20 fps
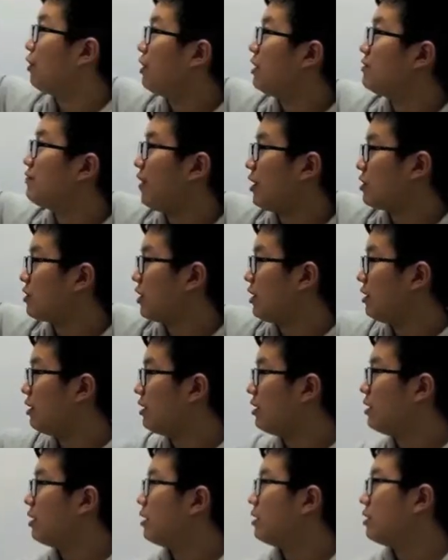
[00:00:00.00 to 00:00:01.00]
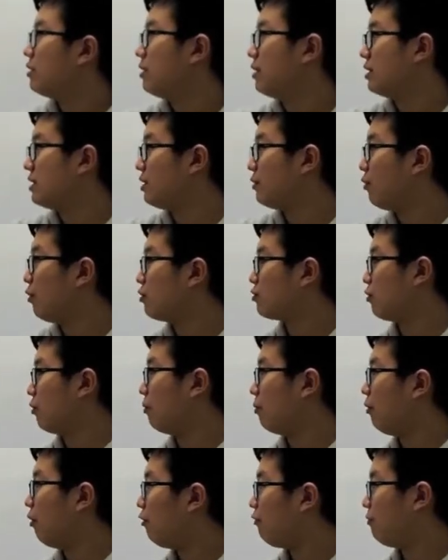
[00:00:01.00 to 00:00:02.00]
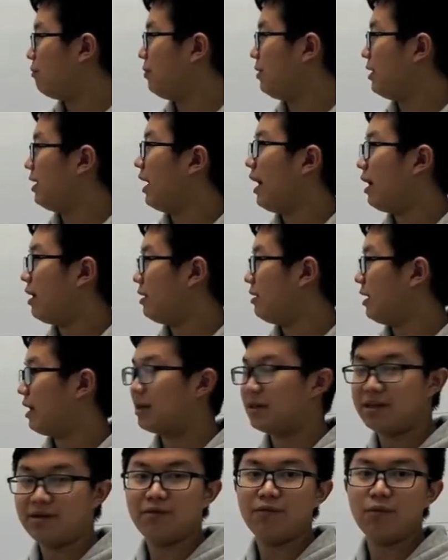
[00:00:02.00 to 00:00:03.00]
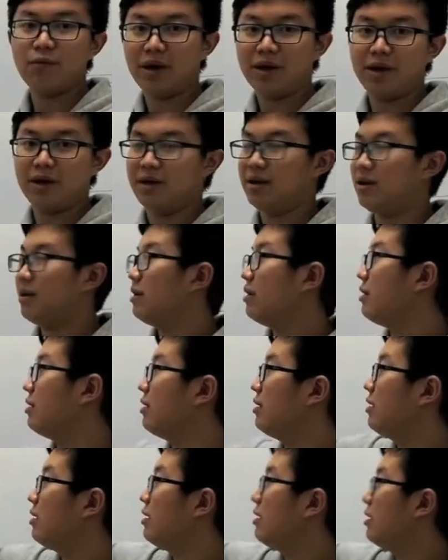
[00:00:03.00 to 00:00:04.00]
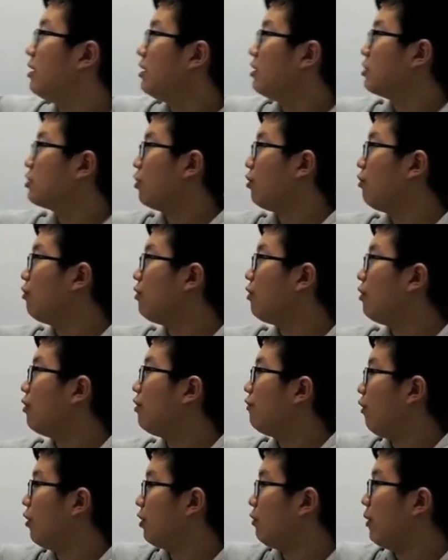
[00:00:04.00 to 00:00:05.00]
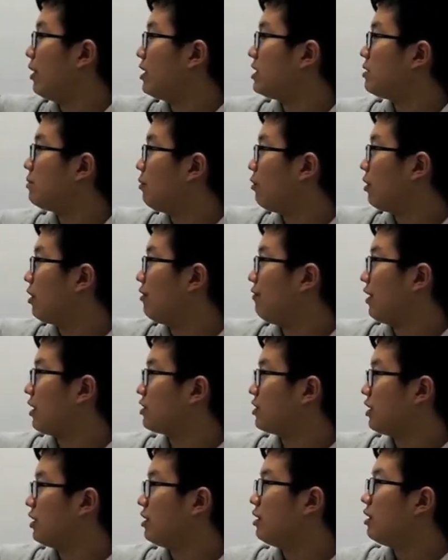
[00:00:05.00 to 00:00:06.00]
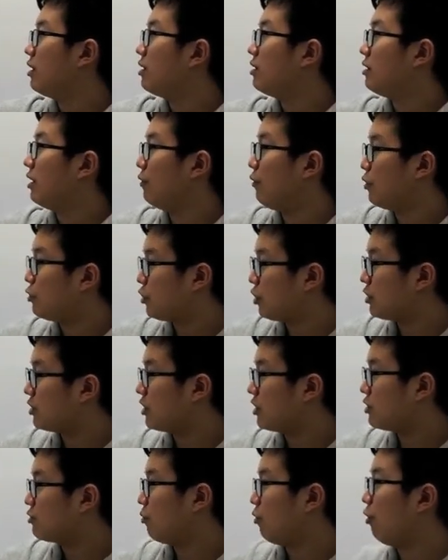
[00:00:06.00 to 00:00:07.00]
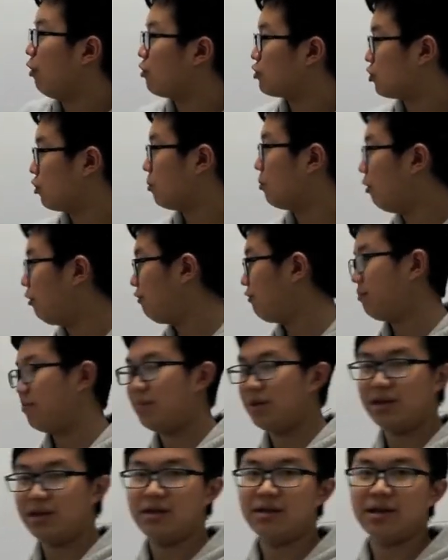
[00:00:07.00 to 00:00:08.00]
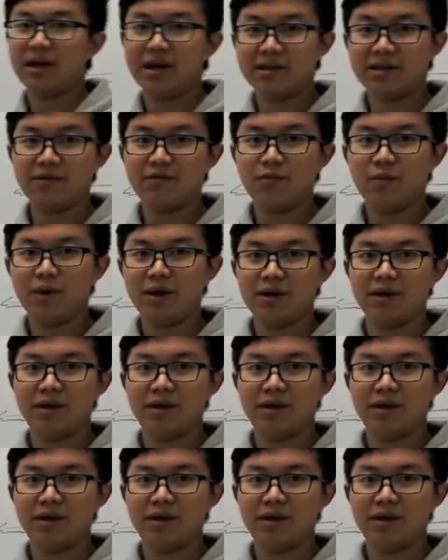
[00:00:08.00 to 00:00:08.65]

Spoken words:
this function, the zeros will both be -1. So for the reciprocal function, the restrictions will also both be -1.